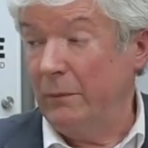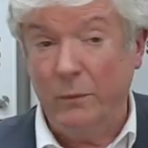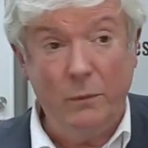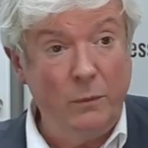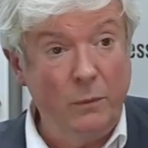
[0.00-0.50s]

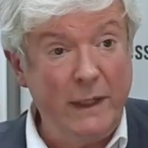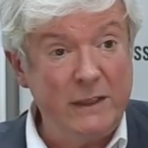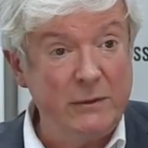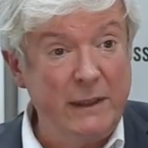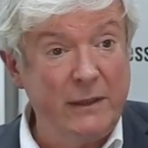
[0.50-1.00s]

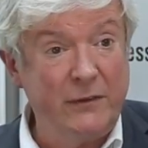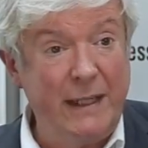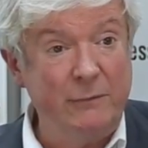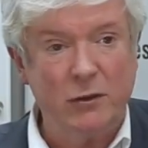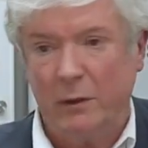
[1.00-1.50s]
we're doing the
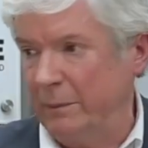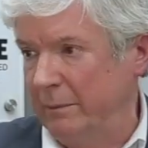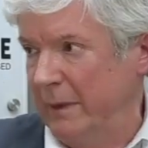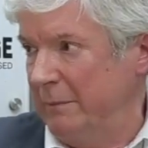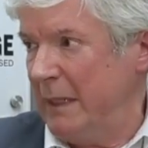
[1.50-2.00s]
same
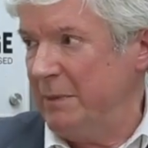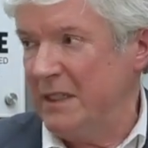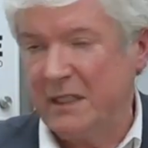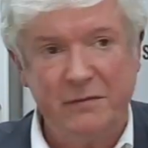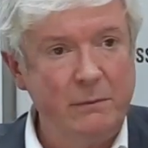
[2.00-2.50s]
job, it may be
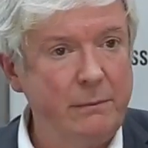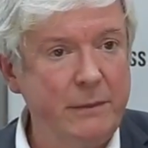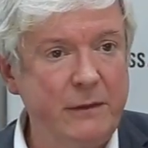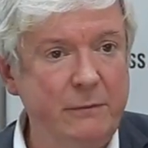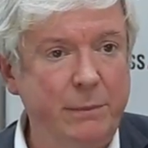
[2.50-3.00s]
in
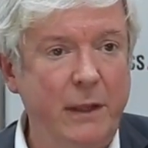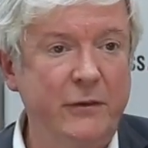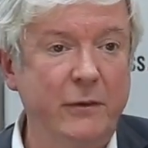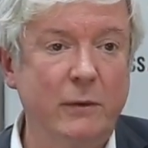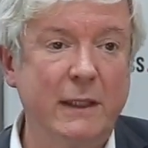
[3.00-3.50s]
different
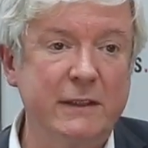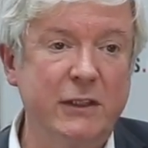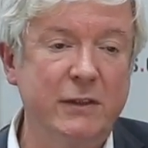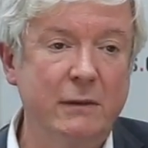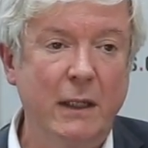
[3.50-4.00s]
parts of the
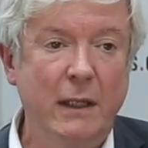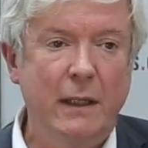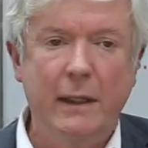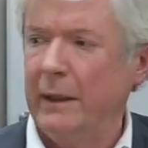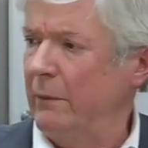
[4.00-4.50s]
organisation,
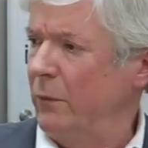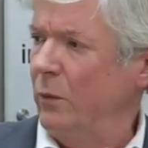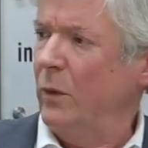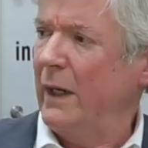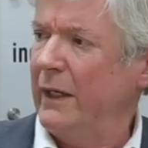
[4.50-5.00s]

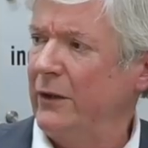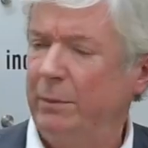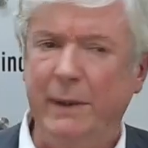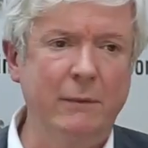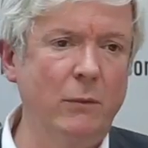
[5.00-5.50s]
why are
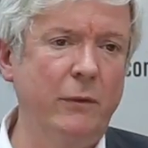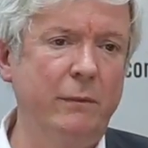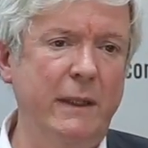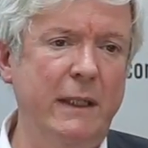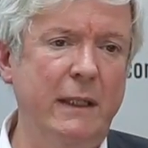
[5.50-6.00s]
you paid more
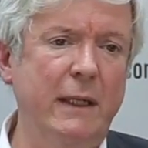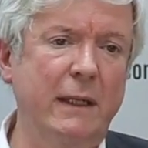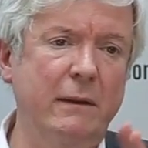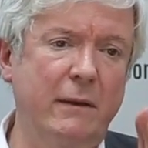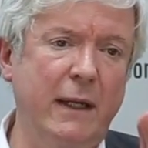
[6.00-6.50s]
than me,
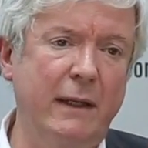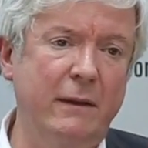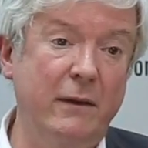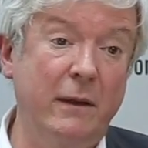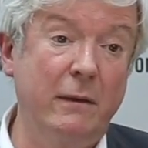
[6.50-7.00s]

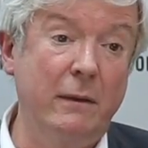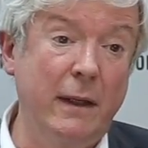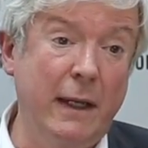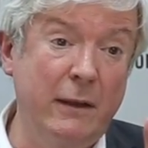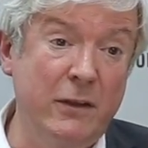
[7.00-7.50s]

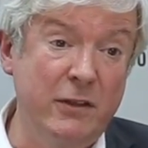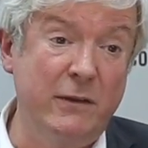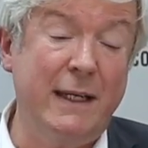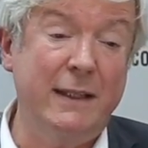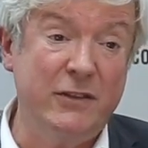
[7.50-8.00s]
and
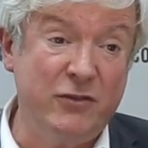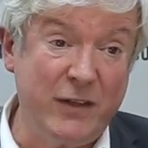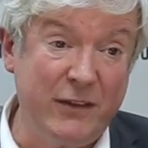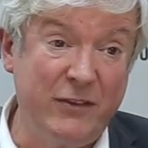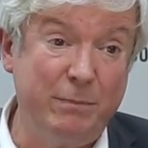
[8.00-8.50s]
do that in as
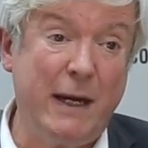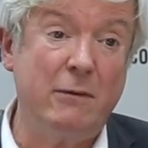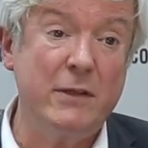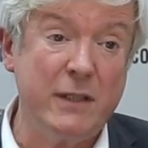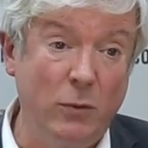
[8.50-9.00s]

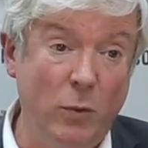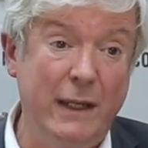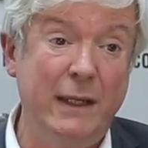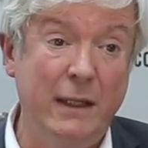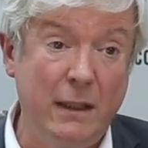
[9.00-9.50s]
transparent a
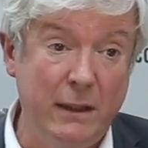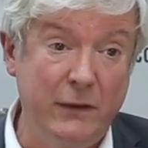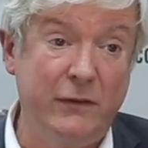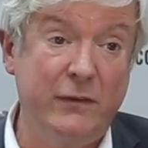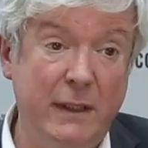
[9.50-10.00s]
way
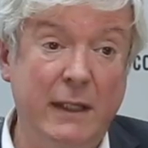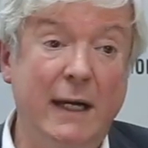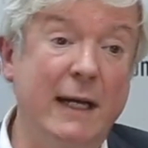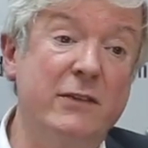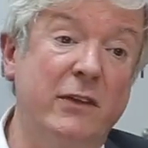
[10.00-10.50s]
as
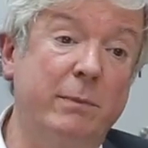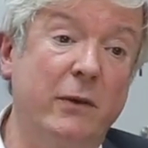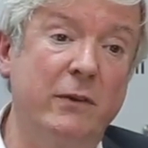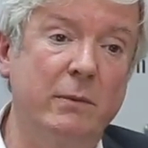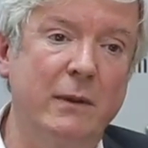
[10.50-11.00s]
is
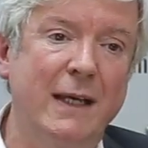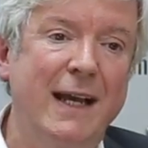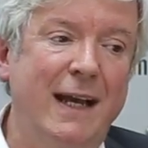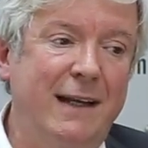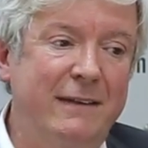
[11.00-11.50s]
possible.
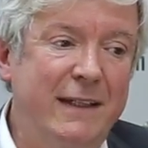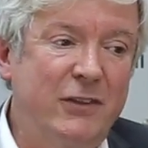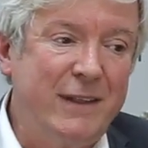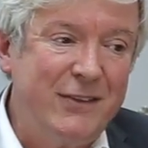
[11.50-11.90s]
I think